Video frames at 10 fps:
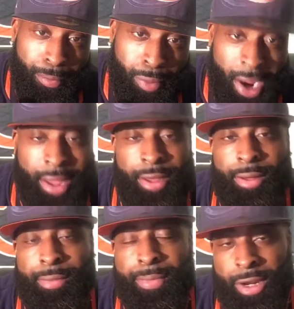break
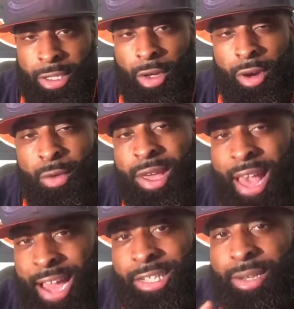Minnesota. We can
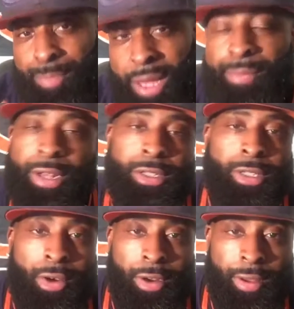actually beat
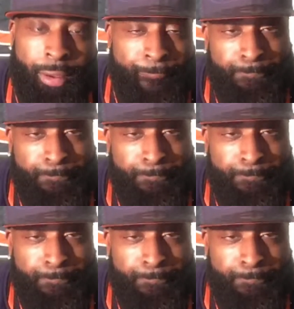Minnesota.